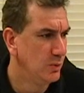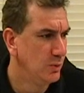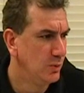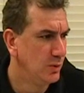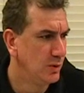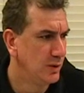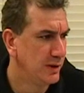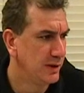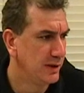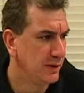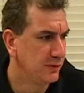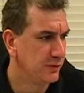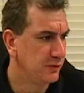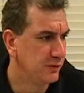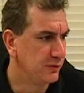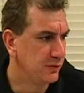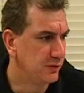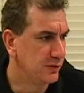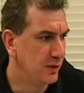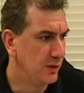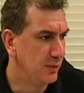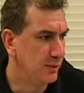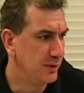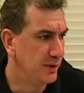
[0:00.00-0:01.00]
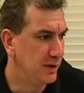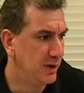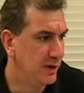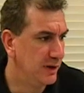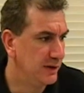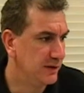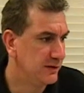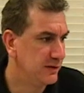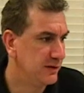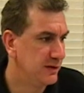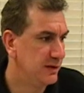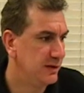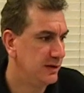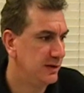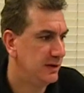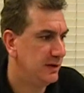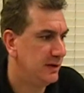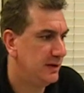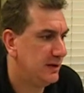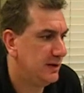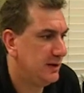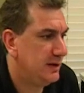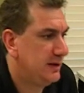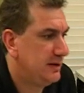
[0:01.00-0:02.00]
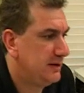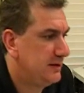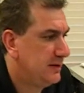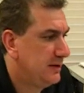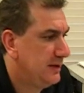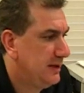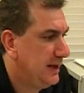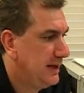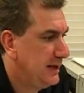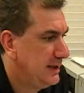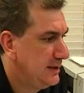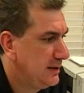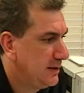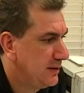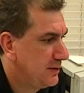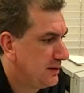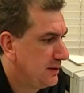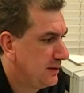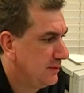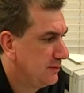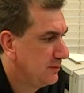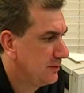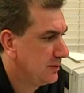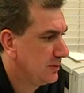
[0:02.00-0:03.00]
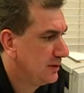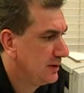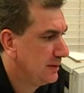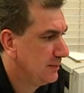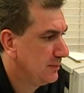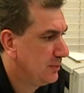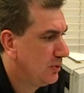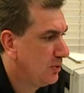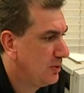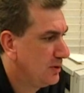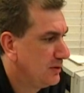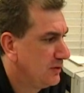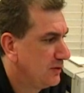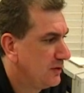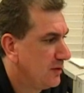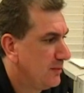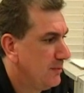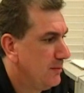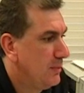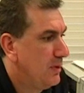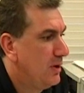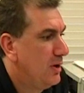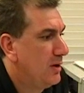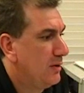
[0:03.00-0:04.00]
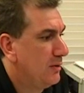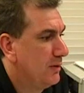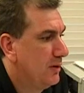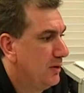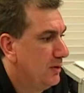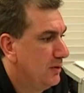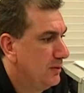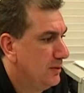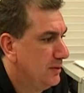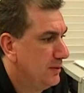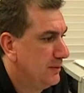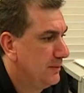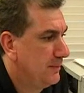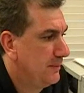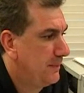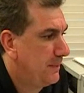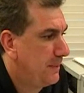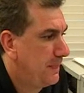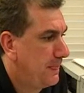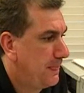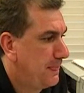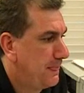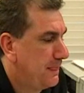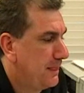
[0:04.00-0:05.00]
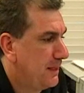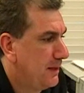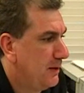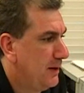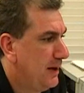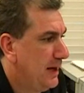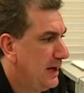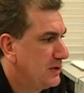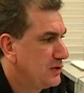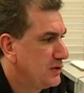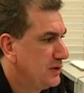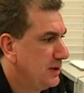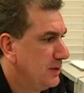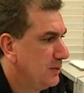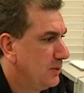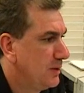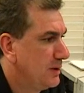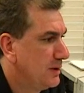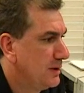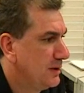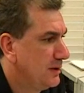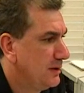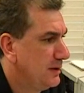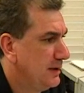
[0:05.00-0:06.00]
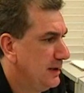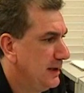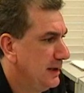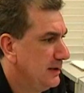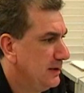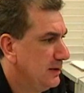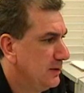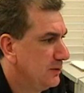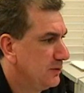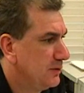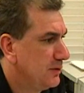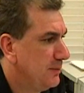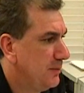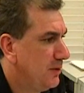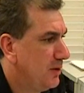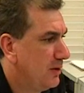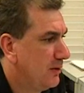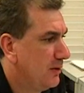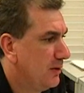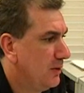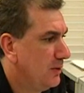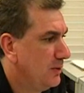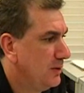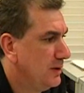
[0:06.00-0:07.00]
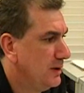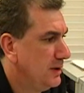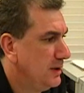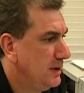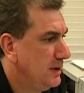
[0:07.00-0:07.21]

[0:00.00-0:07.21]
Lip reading: What else is going on? Today, nothing really important. Tomorrow. Tomorrow.